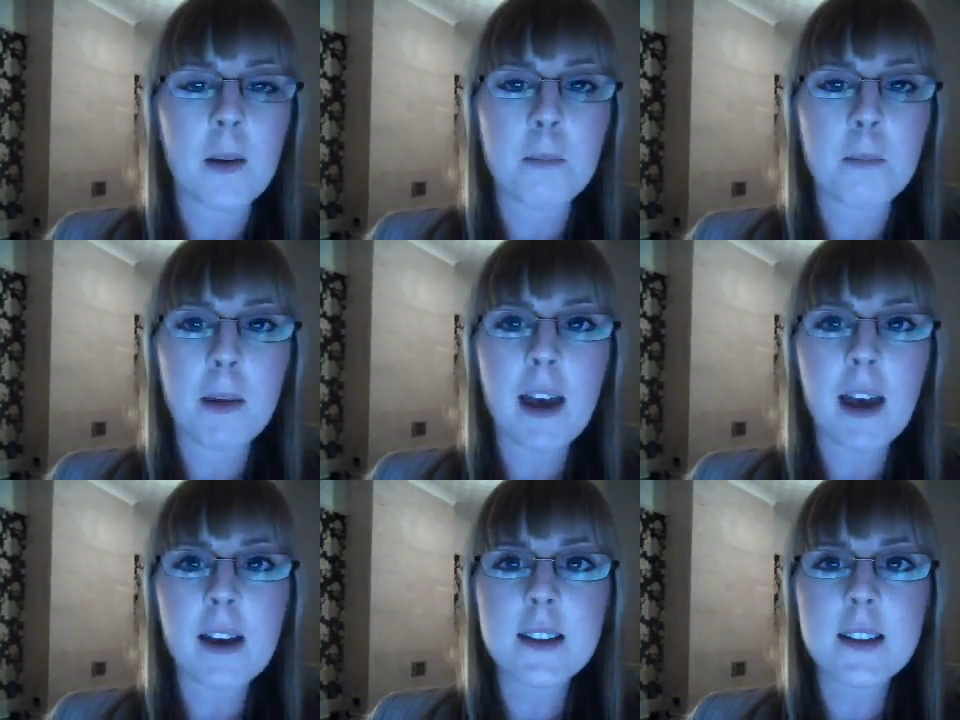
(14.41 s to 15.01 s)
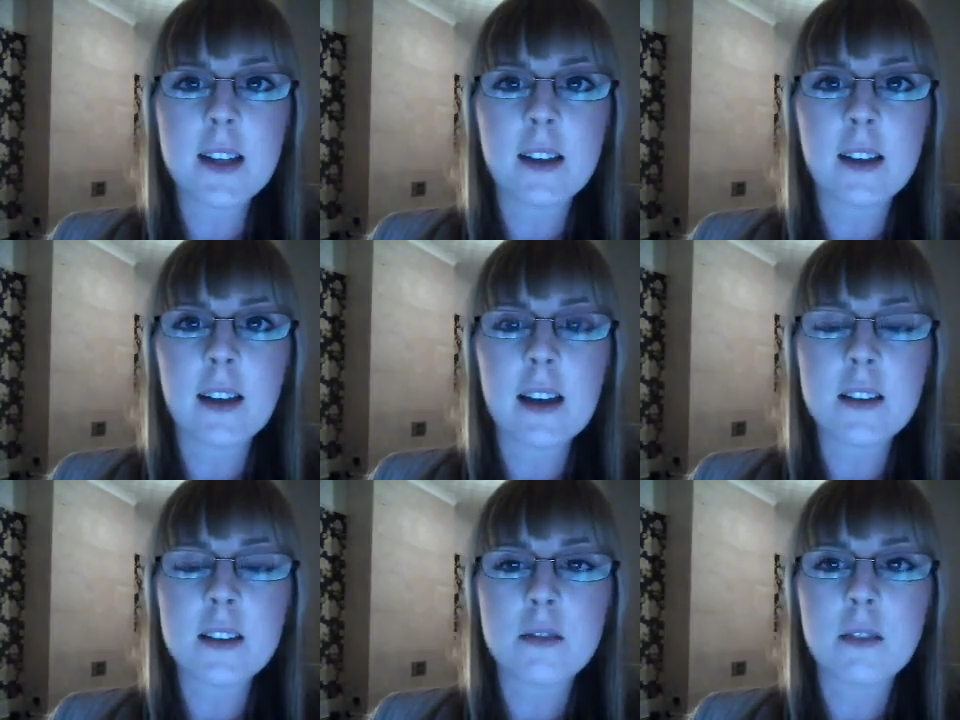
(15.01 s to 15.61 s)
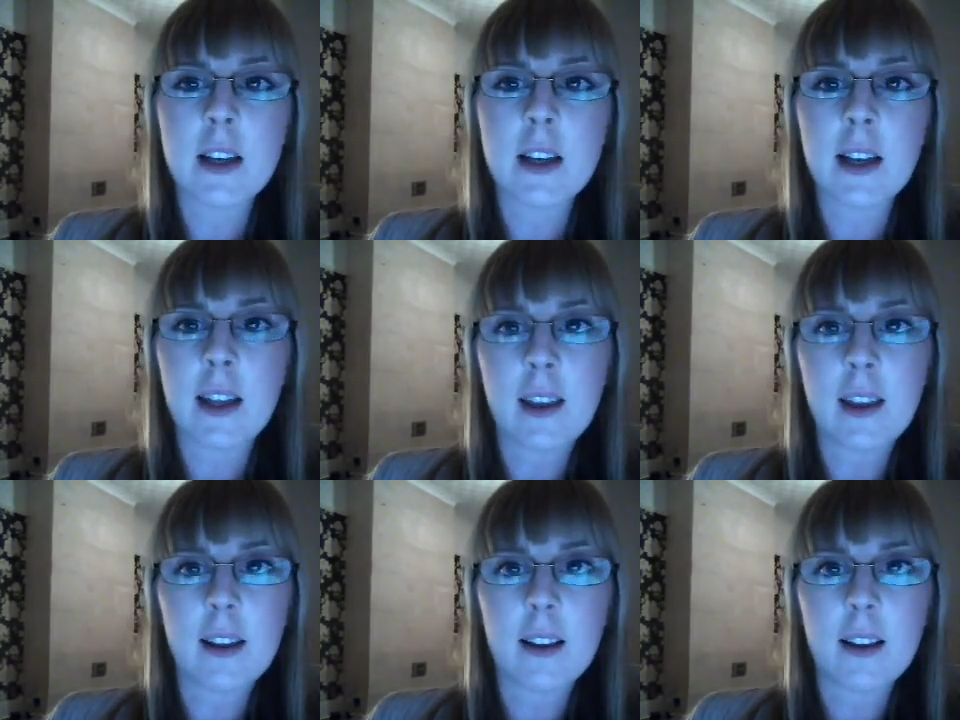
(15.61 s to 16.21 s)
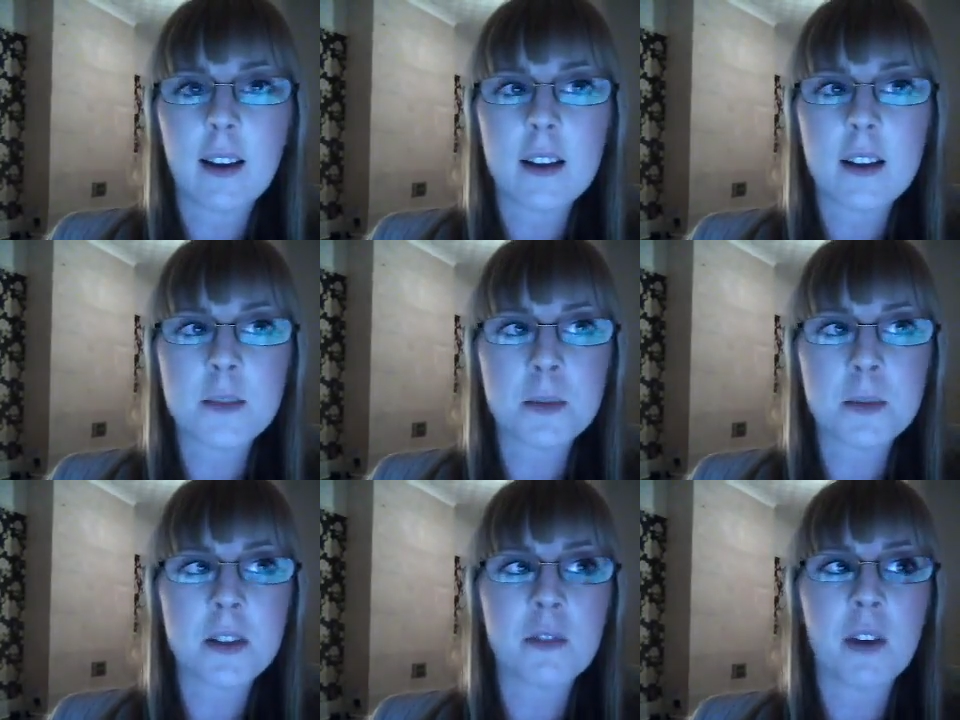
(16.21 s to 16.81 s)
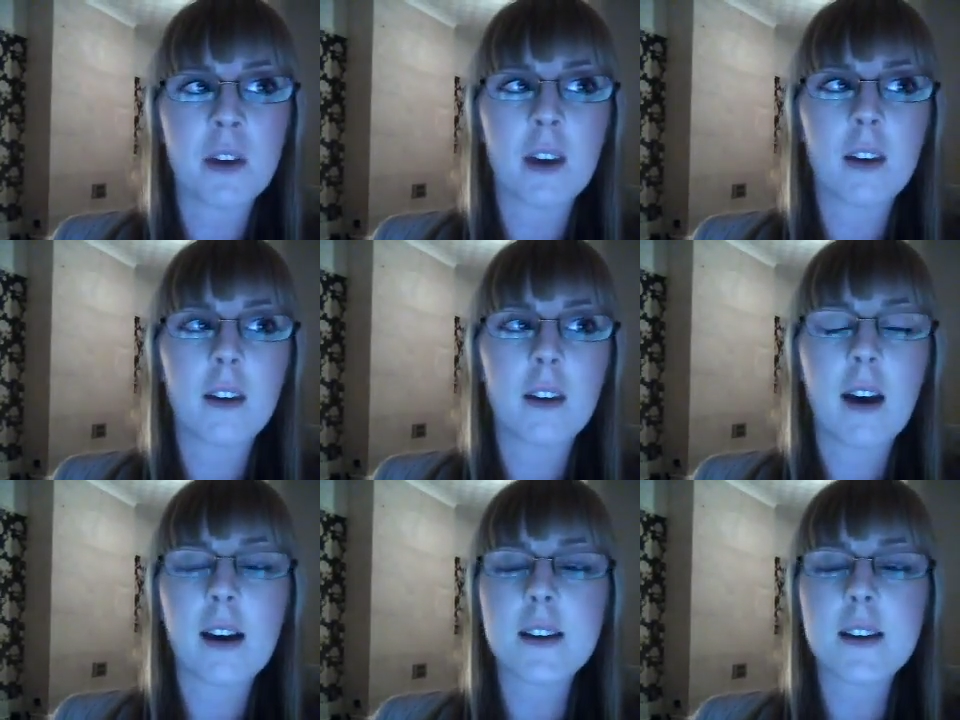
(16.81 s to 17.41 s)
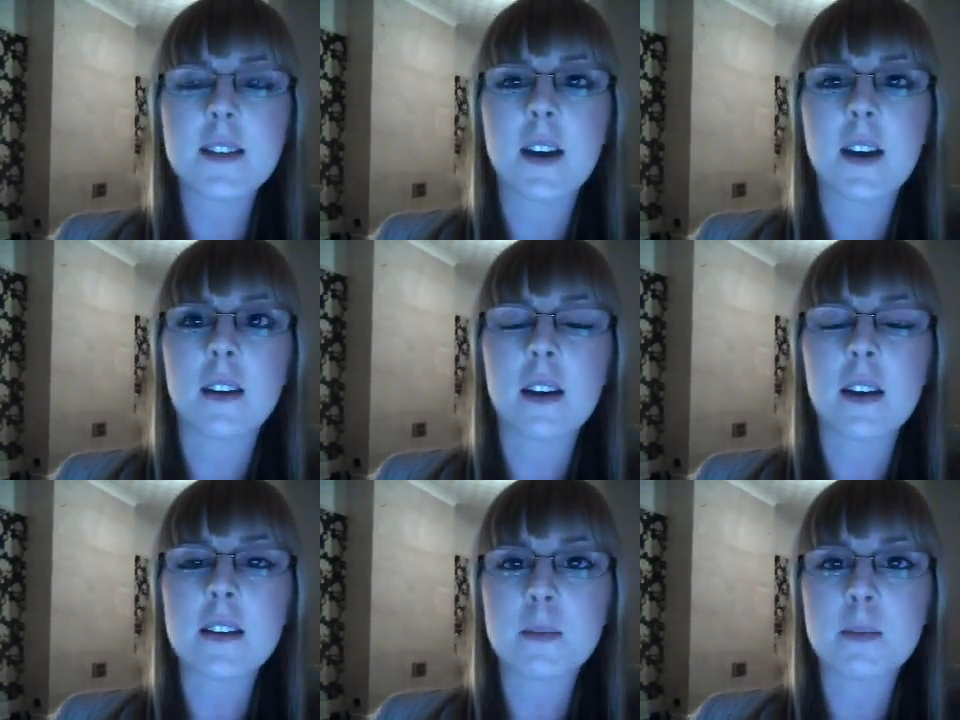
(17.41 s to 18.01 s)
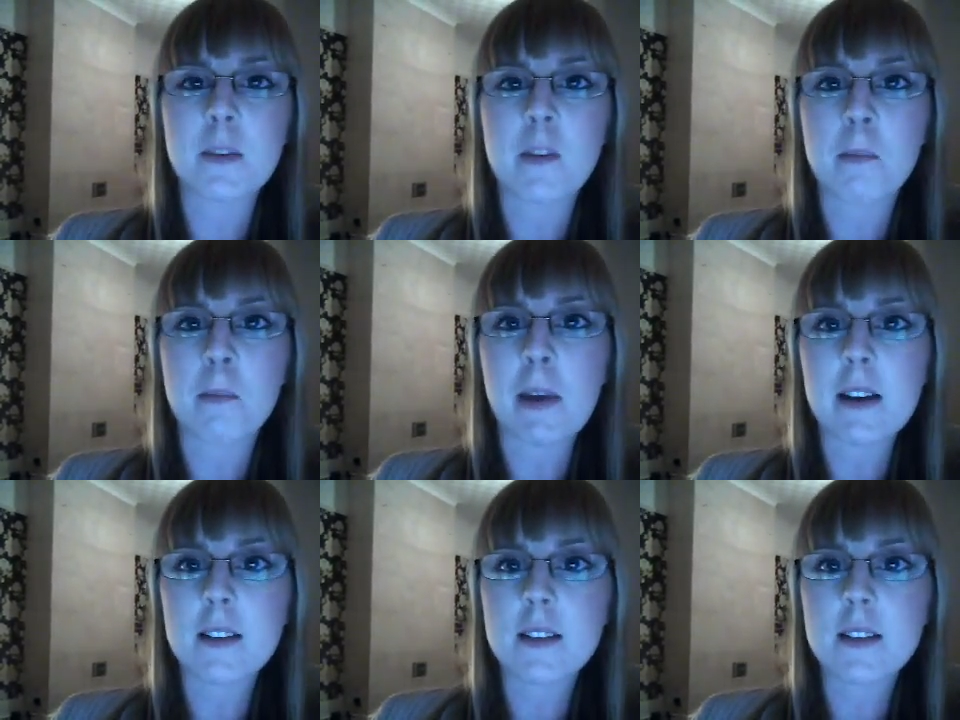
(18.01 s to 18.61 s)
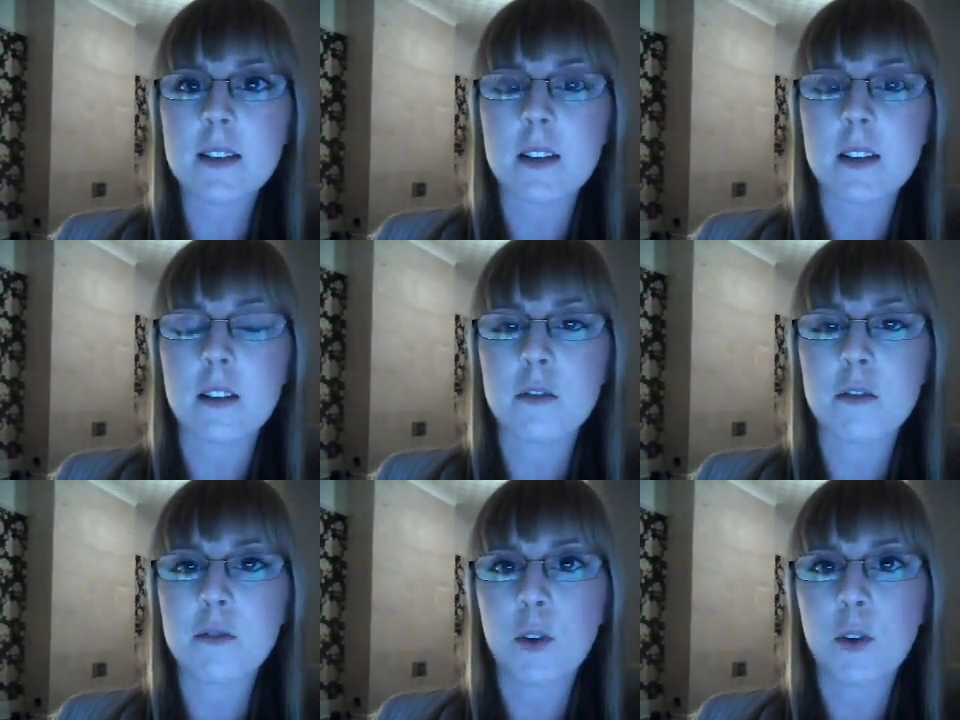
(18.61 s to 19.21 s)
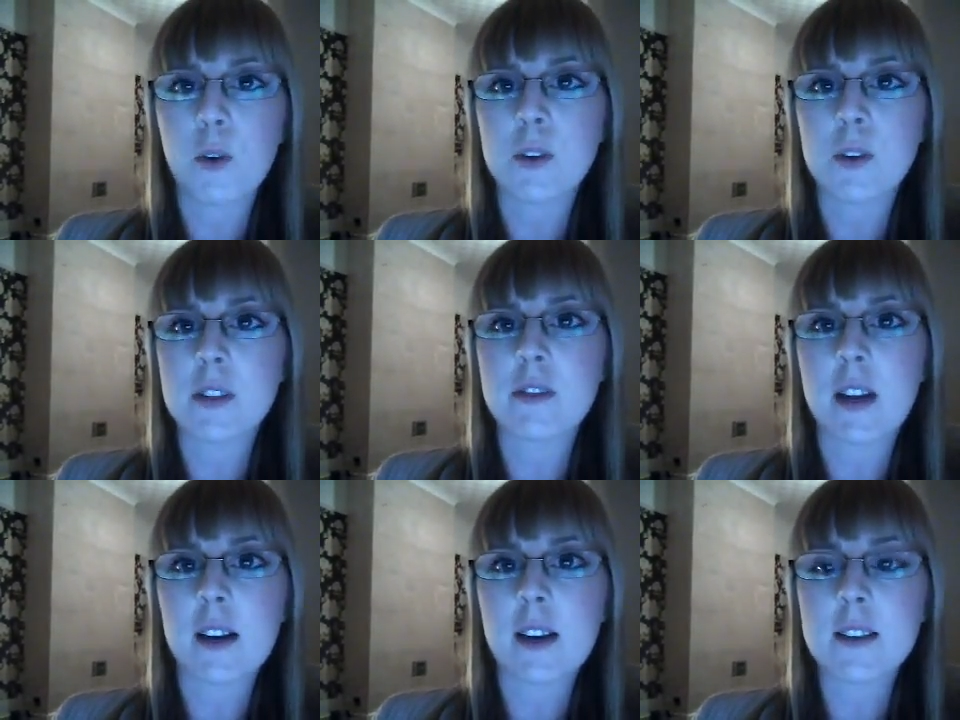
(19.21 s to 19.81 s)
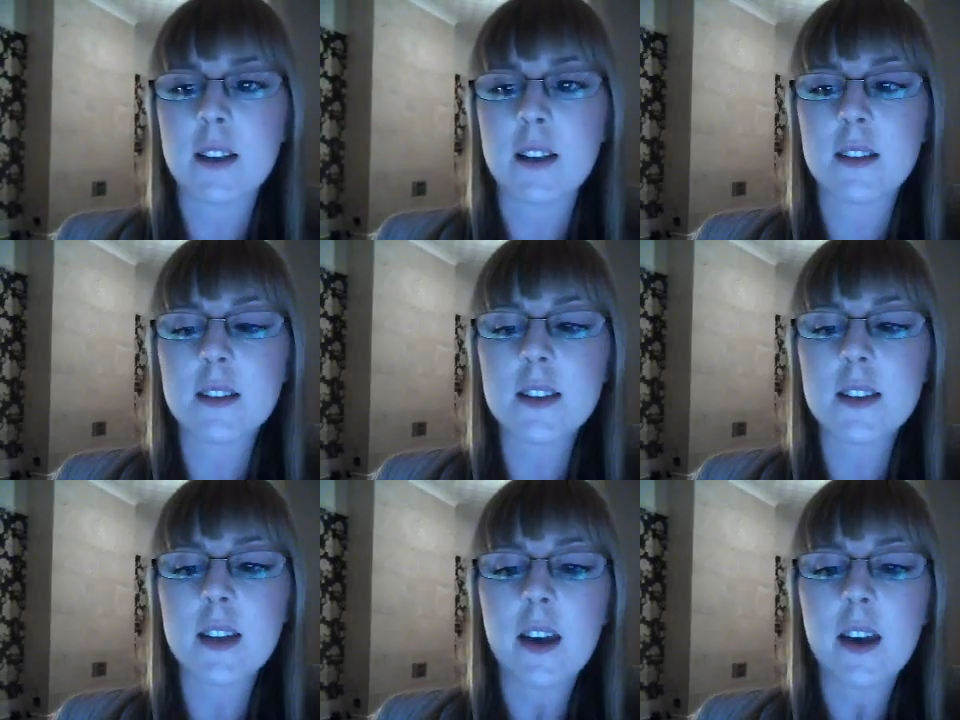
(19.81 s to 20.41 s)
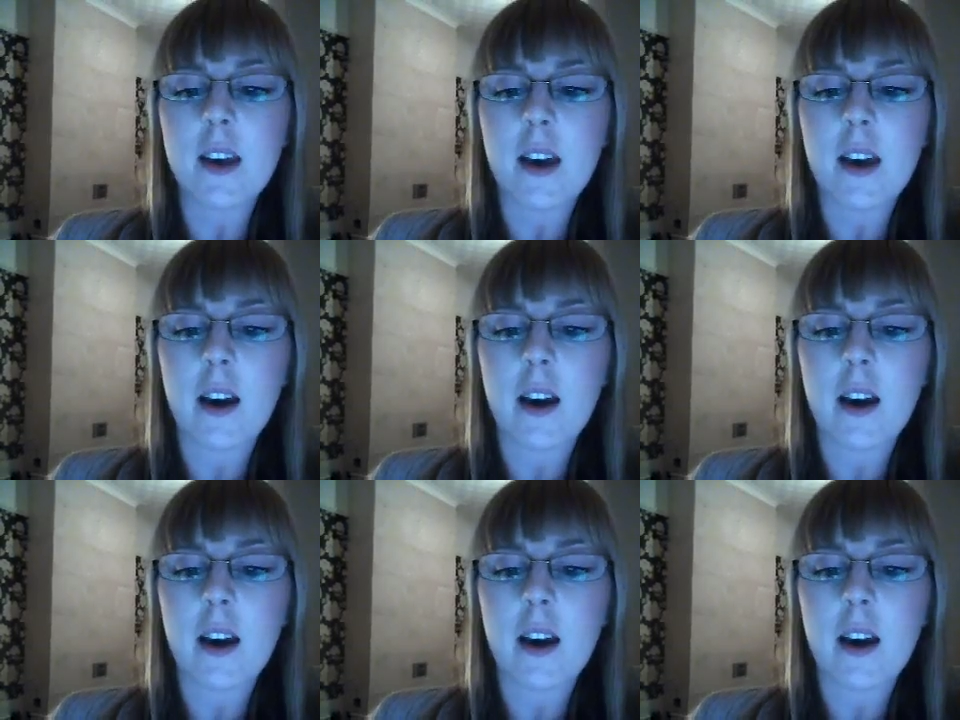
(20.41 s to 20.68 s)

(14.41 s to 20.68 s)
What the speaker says: My accent isn't really a specific accent, it's a bit of a mix of all different accents.